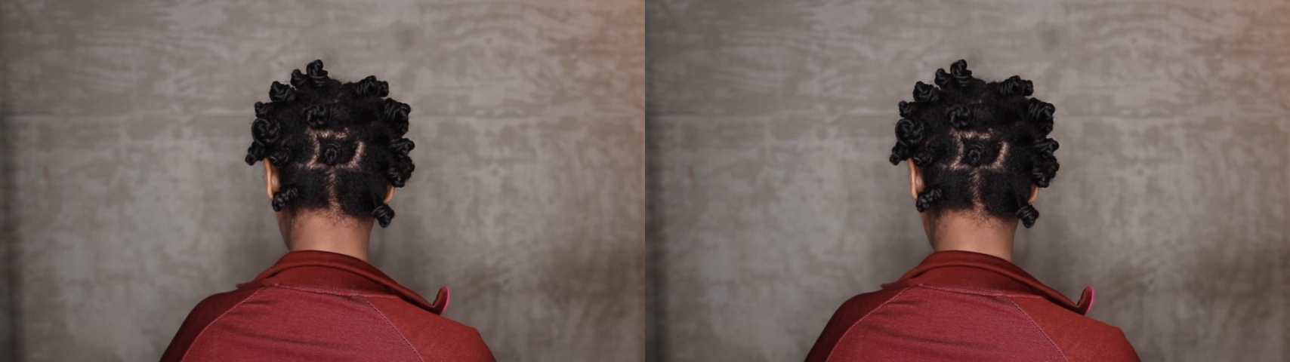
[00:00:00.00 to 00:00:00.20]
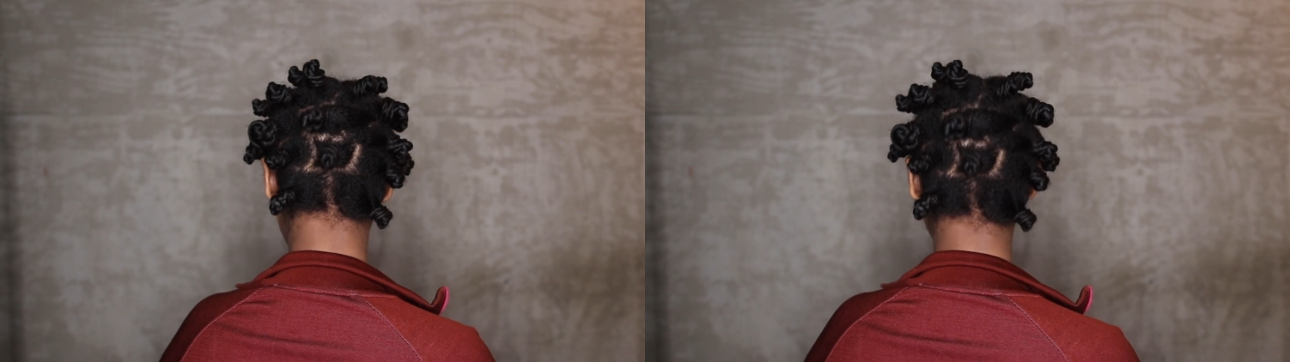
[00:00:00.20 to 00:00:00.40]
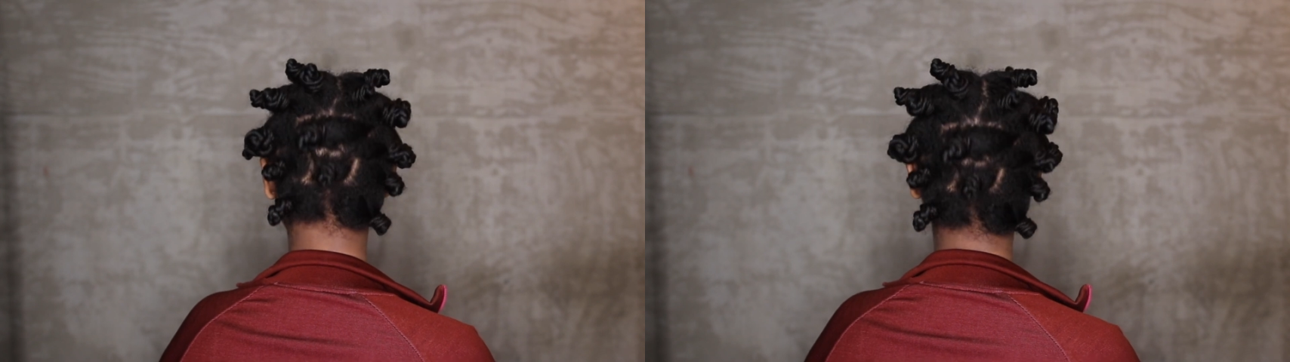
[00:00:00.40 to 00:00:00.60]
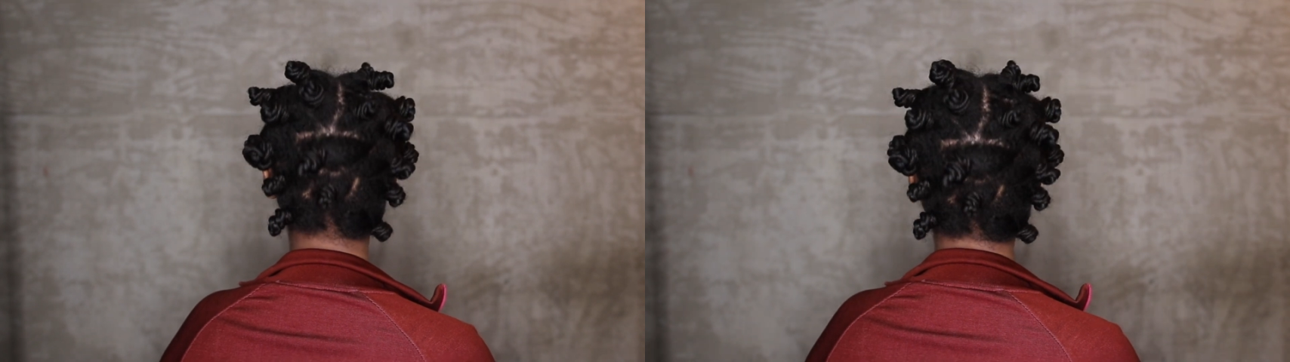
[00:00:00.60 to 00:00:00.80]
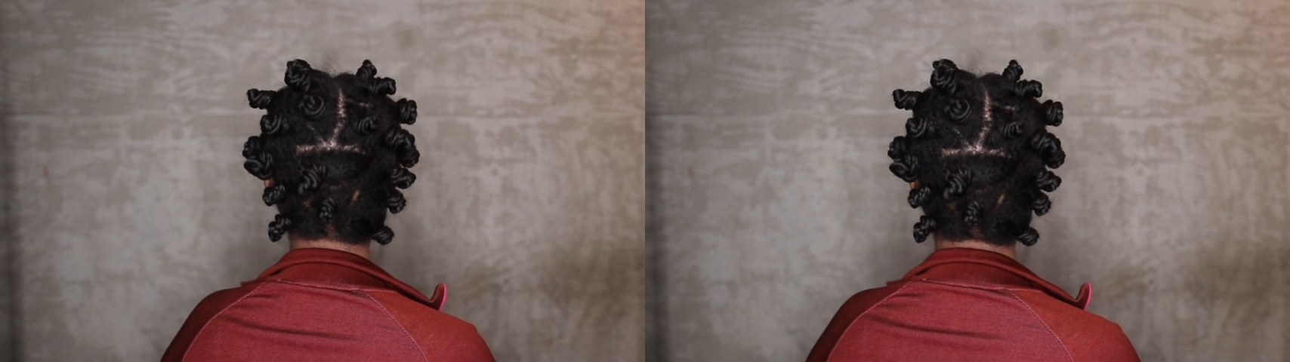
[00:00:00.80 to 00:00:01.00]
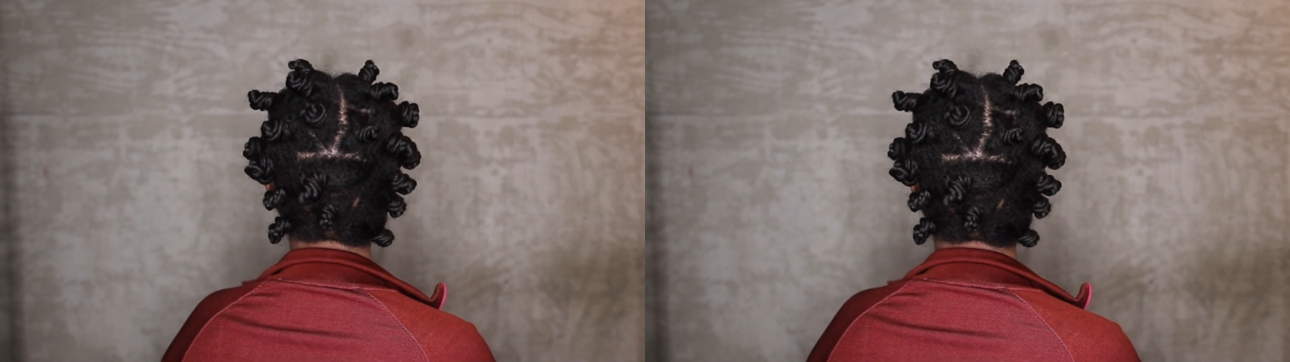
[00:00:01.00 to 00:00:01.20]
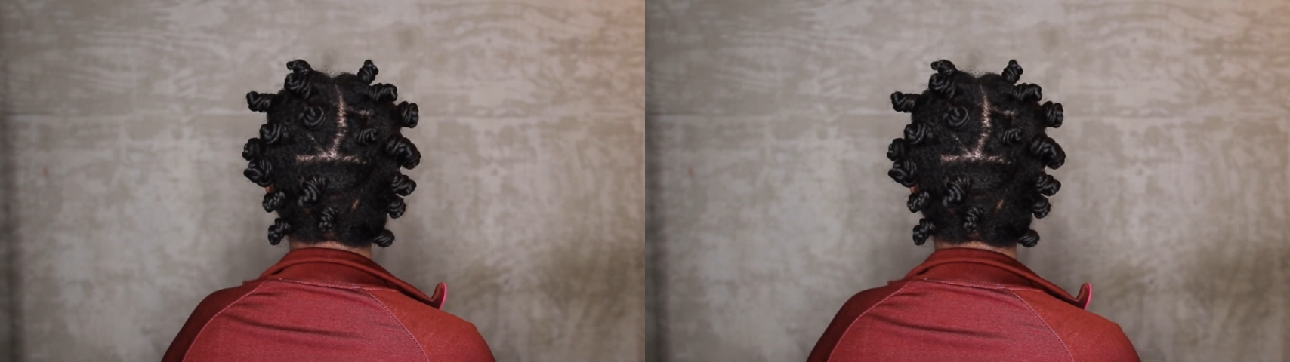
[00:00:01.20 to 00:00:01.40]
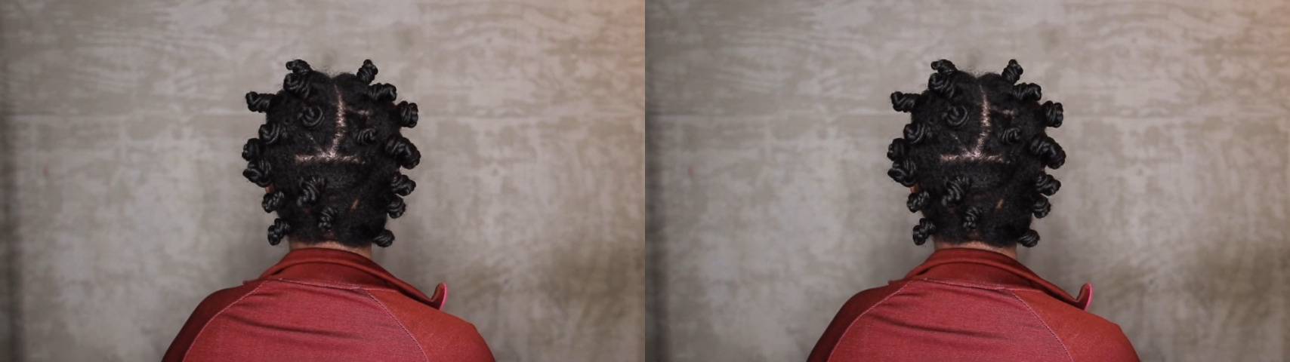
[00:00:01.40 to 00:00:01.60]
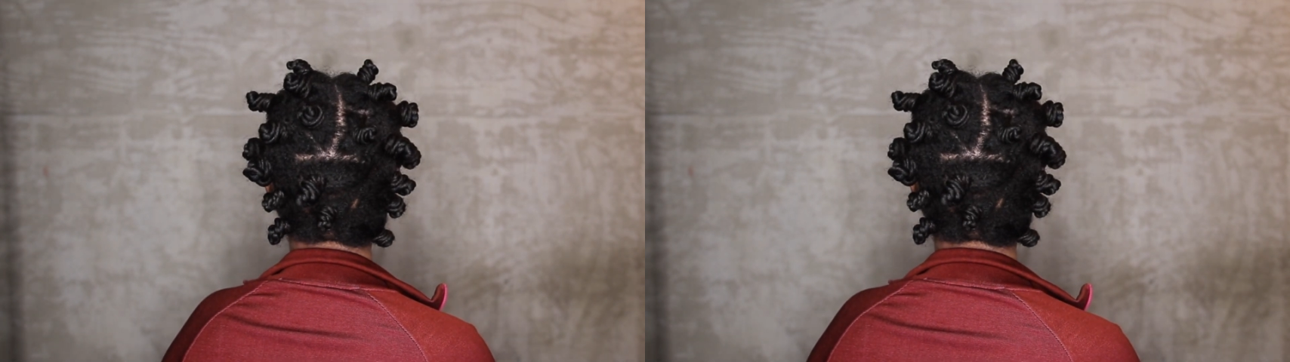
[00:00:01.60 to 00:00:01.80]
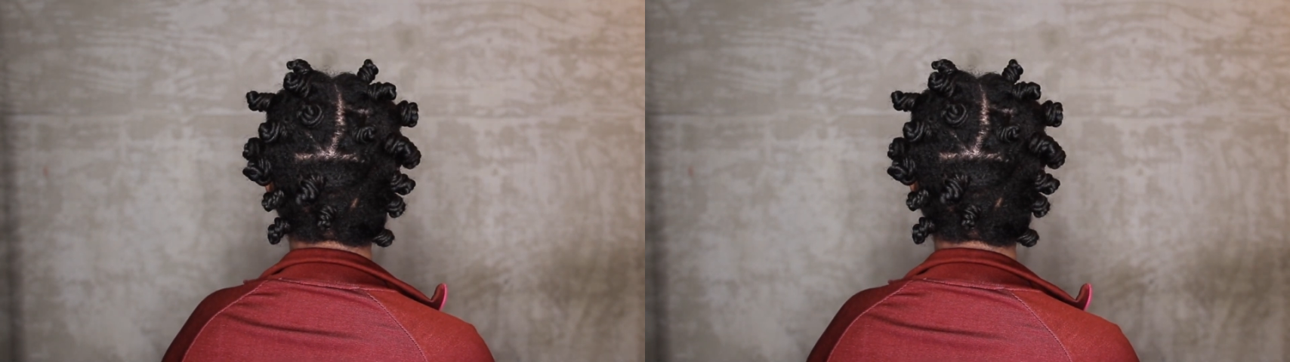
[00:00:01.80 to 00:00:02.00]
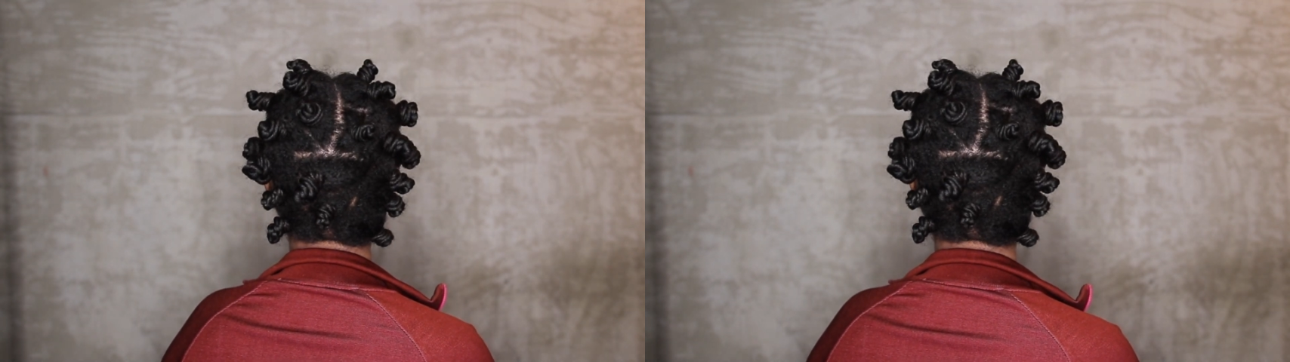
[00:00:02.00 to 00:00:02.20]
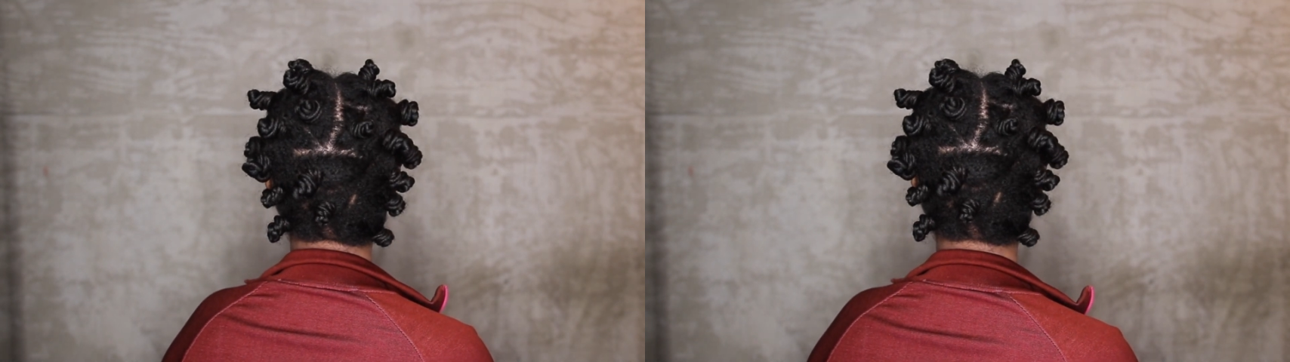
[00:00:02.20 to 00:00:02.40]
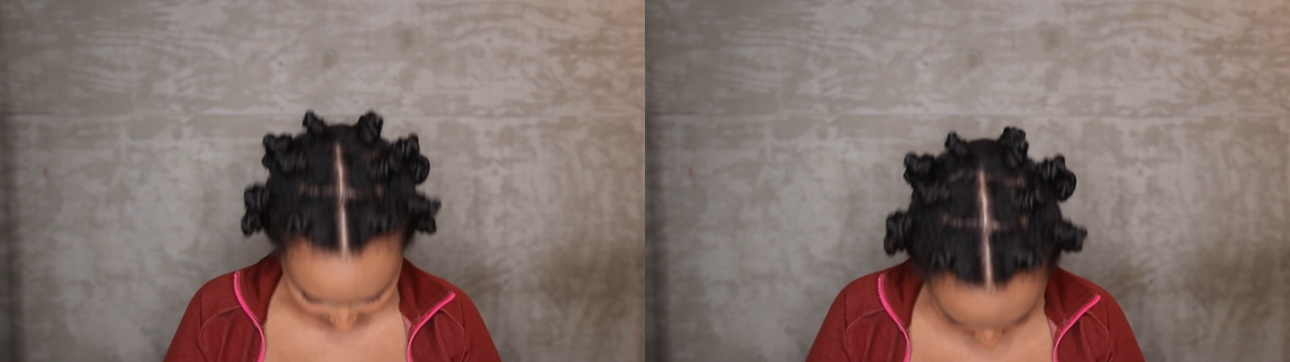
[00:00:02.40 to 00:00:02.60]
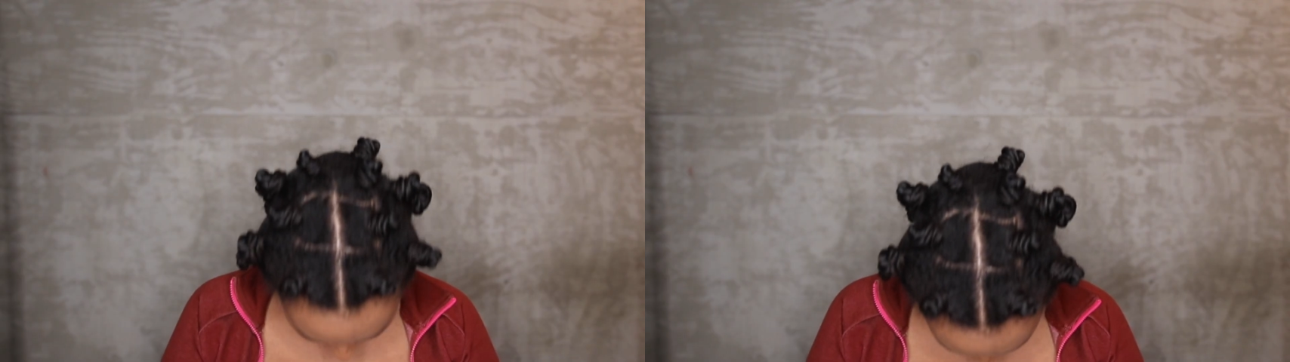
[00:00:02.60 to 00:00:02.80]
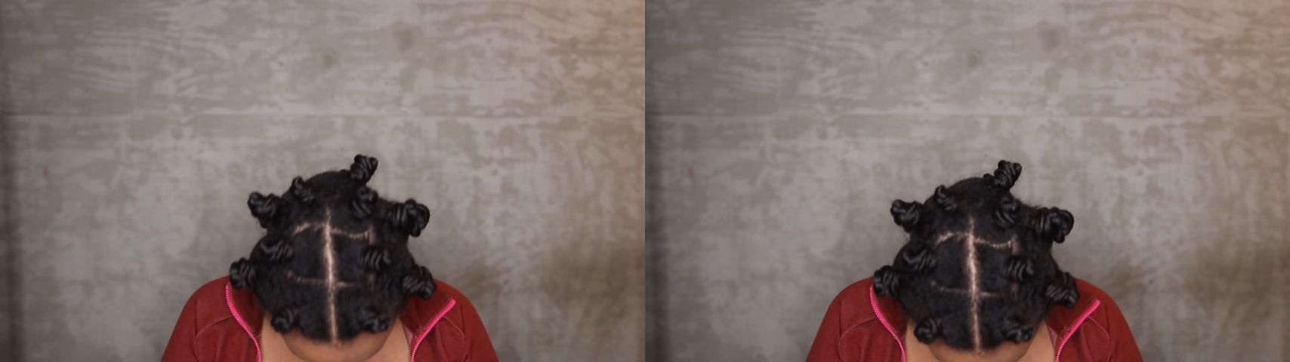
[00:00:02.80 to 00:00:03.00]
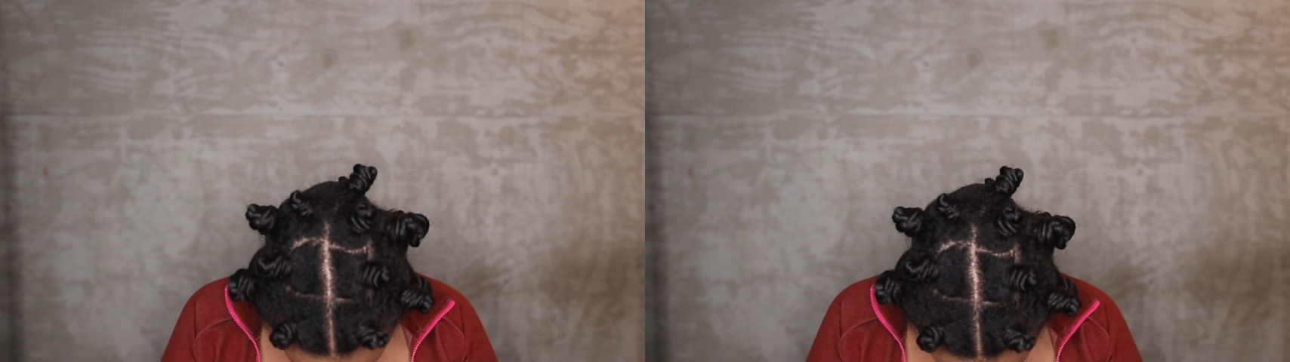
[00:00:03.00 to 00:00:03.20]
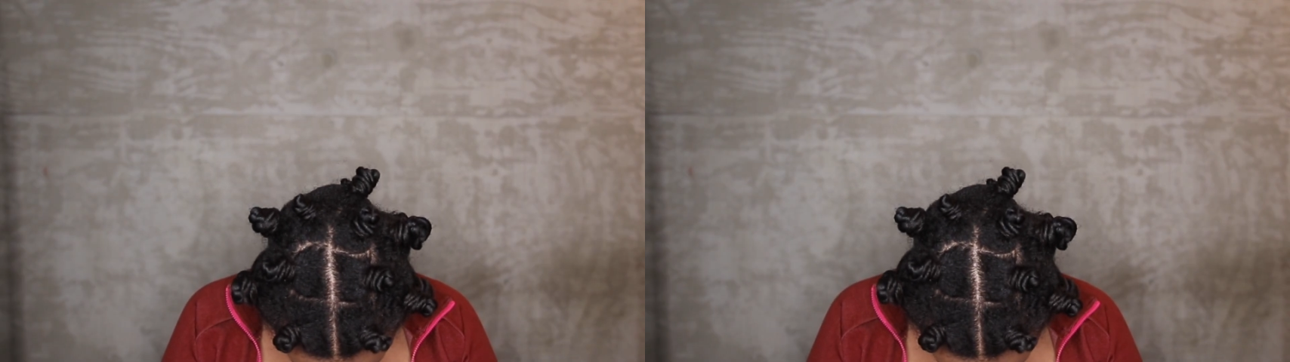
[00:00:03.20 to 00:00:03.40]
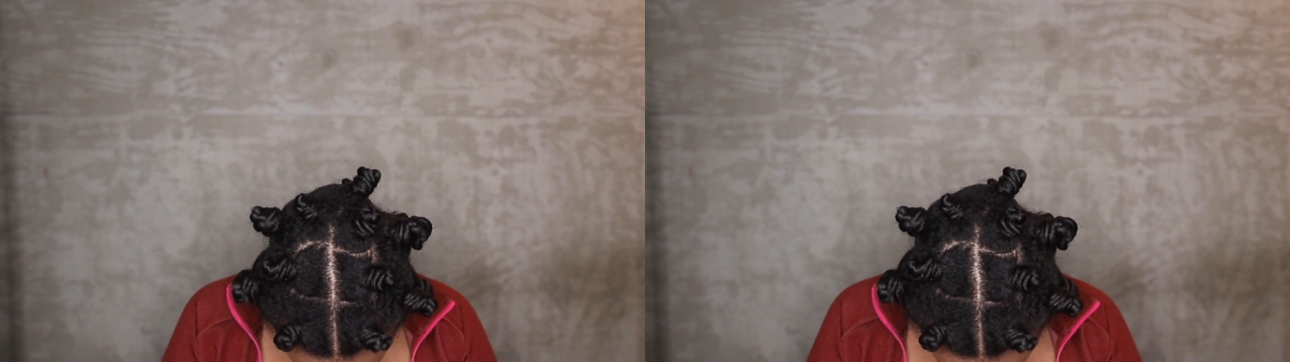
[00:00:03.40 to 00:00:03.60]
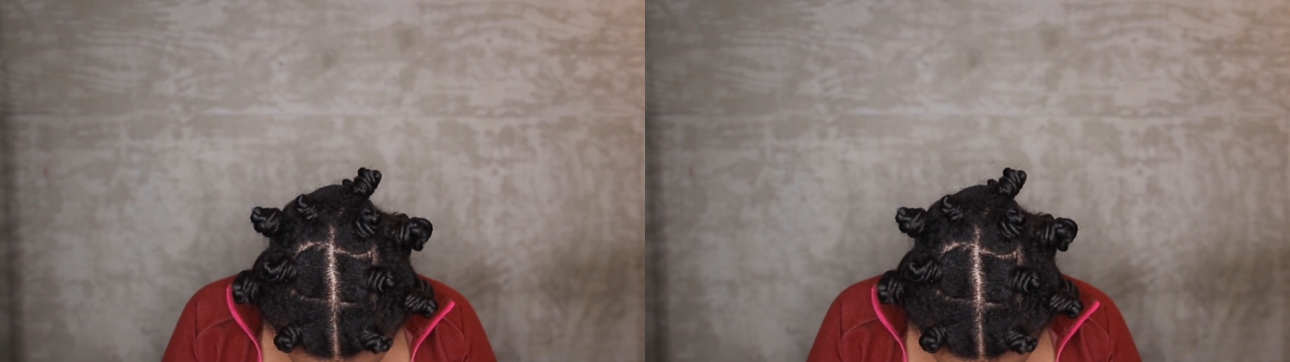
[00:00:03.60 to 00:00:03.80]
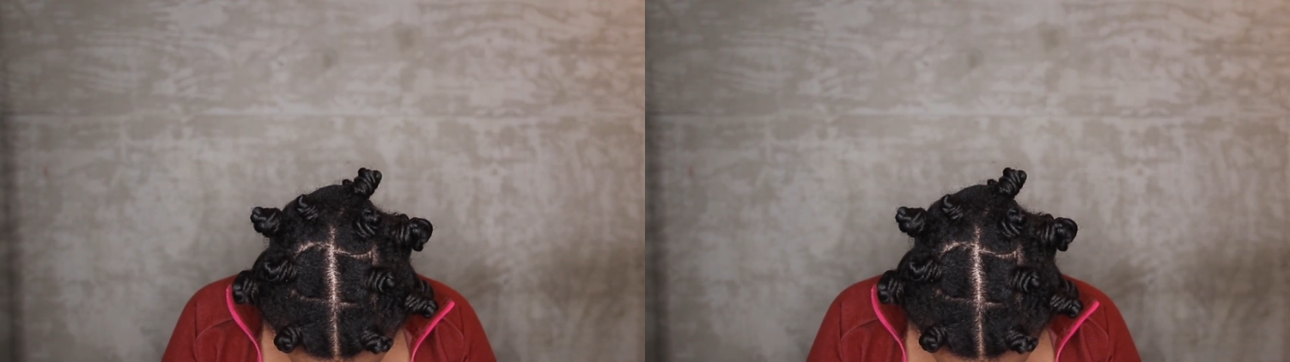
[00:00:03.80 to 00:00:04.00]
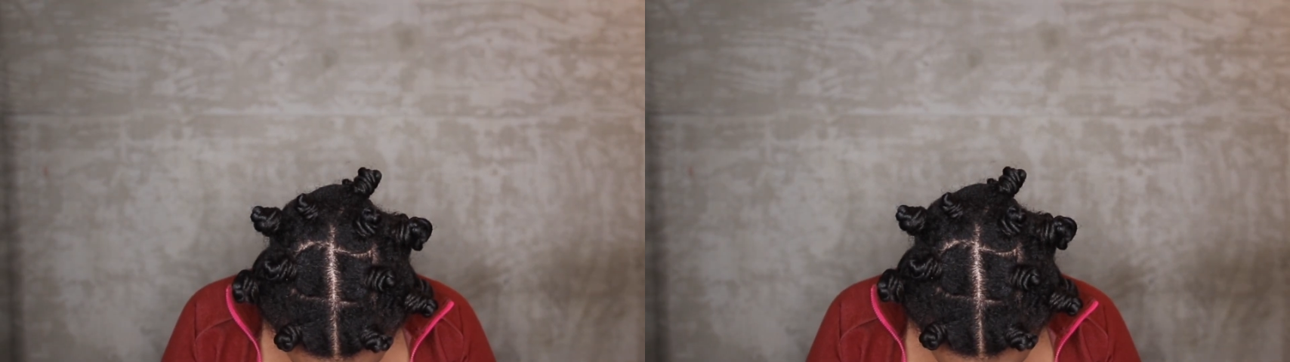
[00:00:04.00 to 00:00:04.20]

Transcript: (no speaker visible)